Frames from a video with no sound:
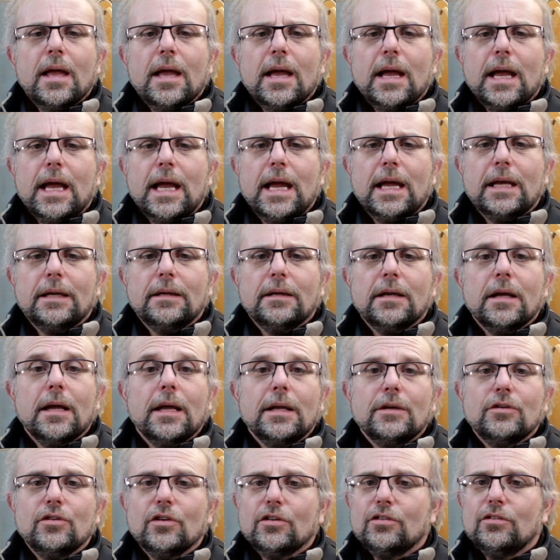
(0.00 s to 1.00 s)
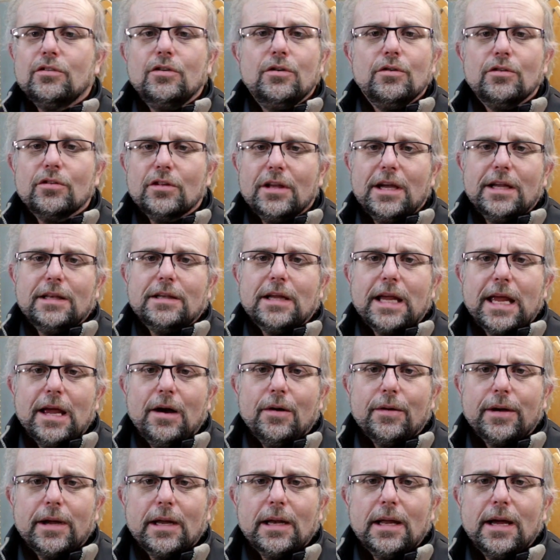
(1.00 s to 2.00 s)
and just use that to
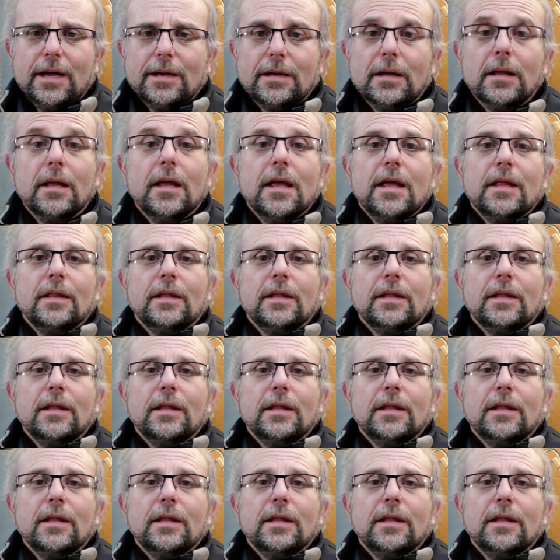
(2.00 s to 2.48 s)
calculate it.